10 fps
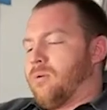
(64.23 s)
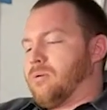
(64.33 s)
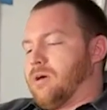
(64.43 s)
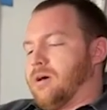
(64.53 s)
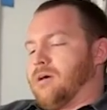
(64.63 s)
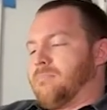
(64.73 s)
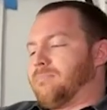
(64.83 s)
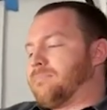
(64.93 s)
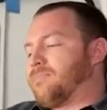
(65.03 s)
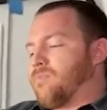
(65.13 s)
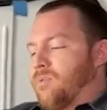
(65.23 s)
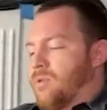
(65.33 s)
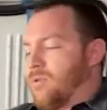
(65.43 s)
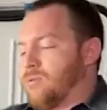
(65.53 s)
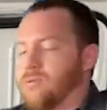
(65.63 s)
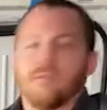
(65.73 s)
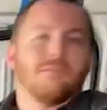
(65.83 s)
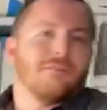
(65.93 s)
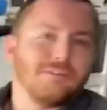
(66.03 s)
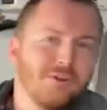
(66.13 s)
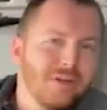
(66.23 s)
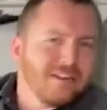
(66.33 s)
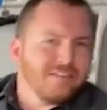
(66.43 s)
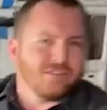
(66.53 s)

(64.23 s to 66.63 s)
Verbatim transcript: let's go ahead and get